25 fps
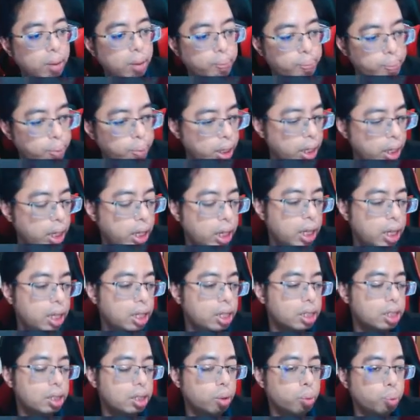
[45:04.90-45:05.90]

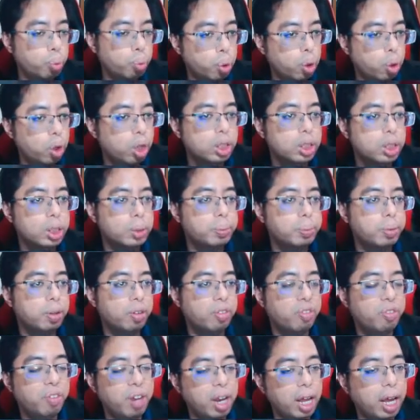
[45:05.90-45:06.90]
bees, wasps,
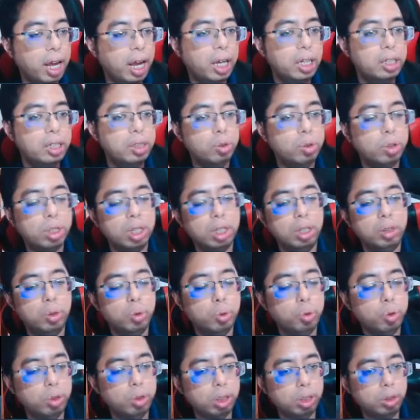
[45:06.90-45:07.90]
flies
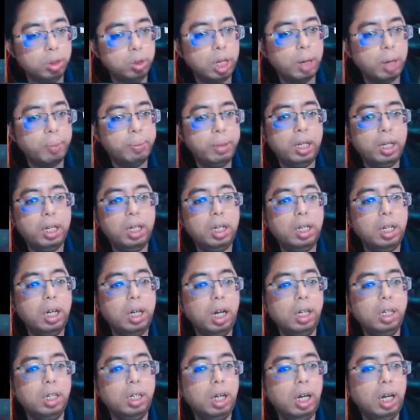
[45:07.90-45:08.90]
to come near,
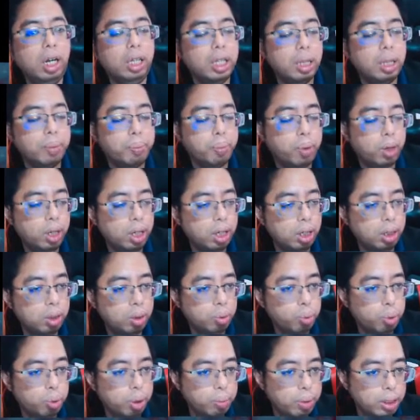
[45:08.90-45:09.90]
and then the
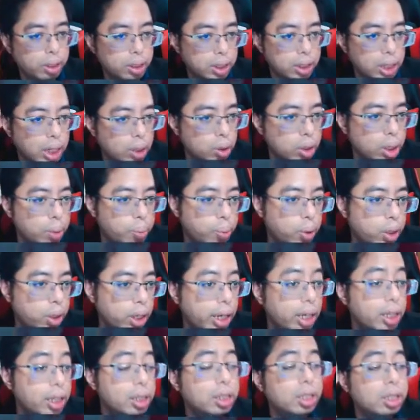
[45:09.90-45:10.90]
pollen will be stuck to the
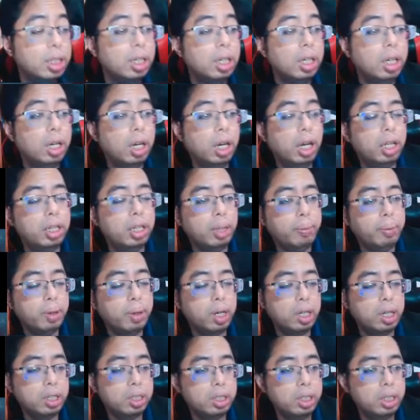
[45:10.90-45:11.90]
bodies. And then
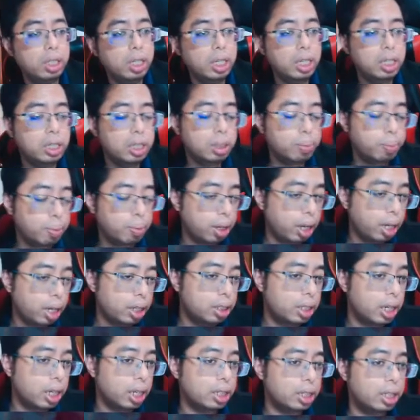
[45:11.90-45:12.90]
because these
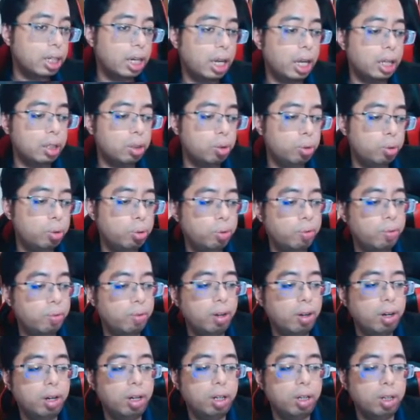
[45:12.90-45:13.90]
insects like to
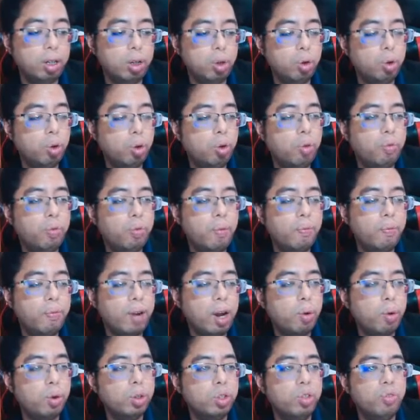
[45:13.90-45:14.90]
go from
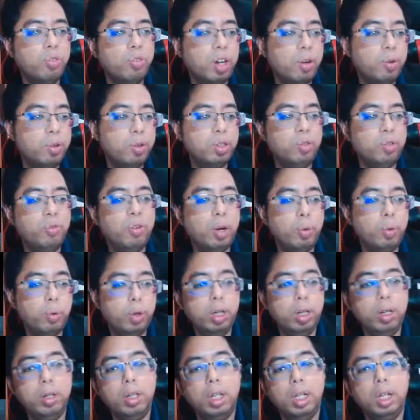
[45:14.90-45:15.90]
flower to flower to
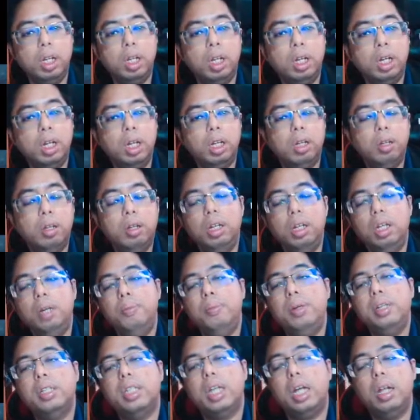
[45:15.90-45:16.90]
flower, it
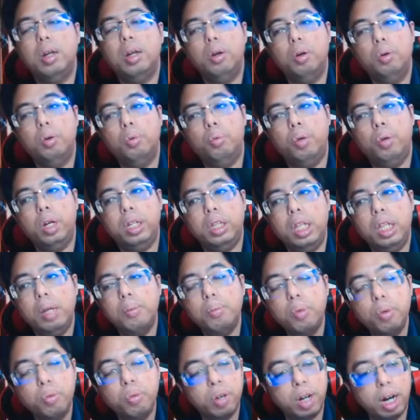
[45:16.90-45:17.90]
means that when they
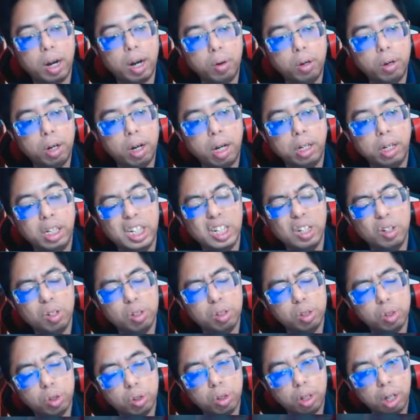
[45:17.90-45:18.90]
move around, they
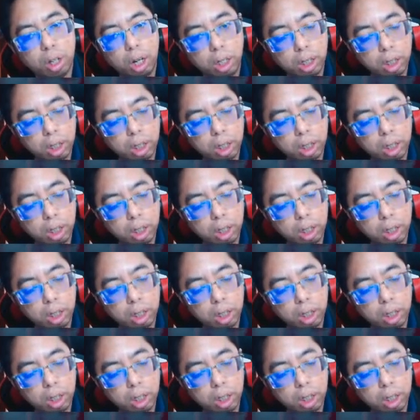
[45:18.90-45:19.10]
also